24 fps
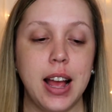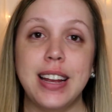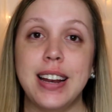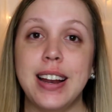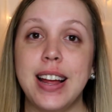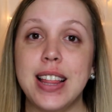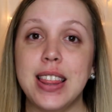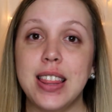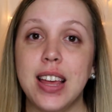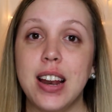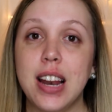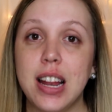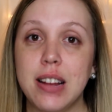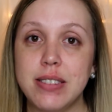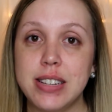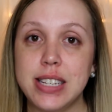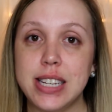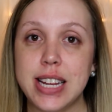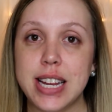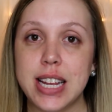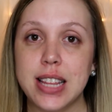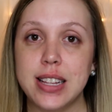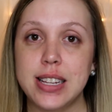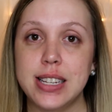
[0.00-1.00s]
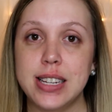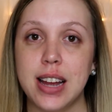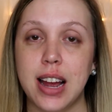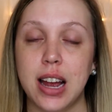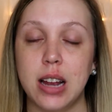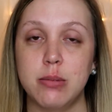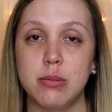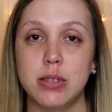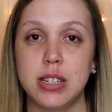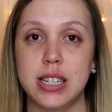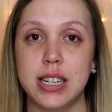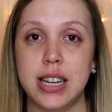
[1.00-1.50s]
And I thought I would take the
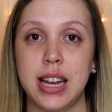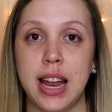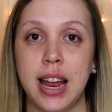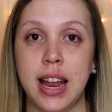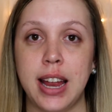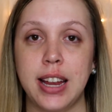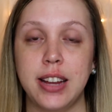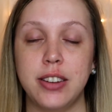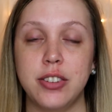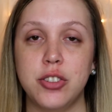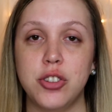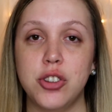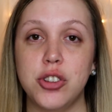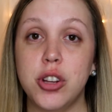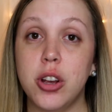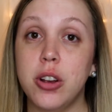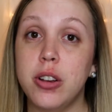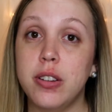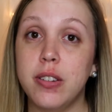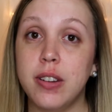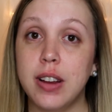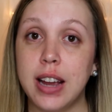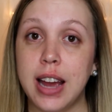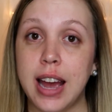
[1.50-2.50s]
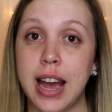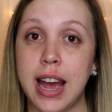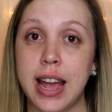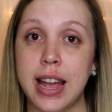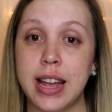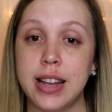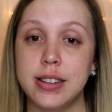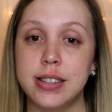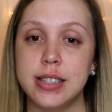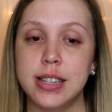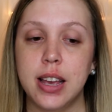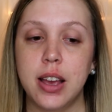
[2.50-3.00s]
time today to show you
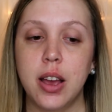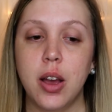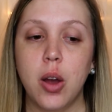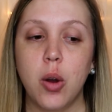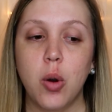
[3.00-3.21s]
guys